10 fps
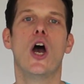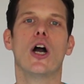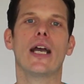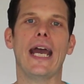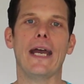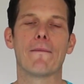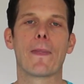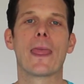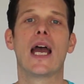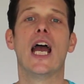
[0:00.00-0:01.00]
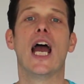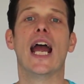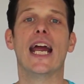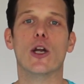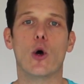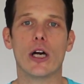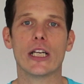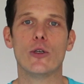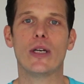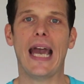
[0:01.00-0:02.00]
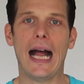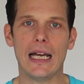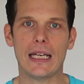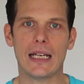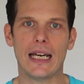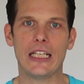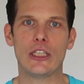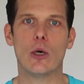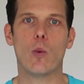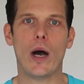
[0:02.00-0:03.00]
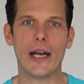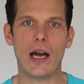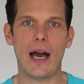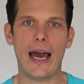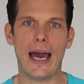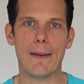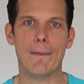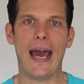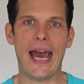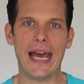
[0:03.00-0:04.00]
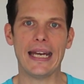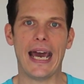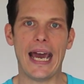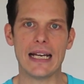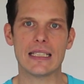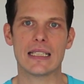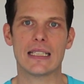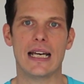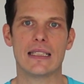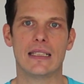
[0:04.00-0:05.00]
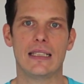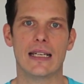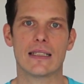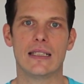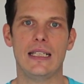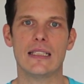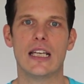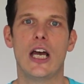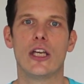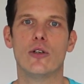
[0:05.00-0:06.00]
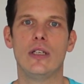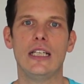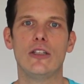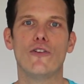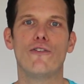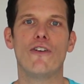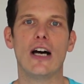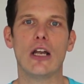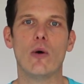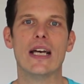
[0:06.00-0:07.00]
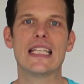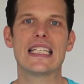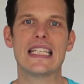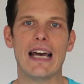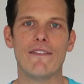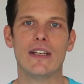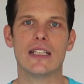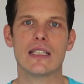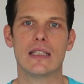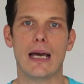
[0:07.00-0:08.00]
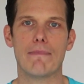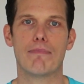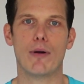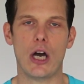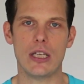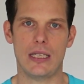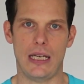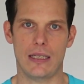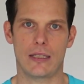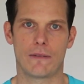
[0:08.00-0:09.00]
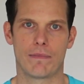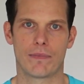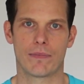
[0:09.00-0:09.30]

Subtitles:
Okay. In order to calculate your 1 RM and exercise intensities, you need to follow a 7-step process.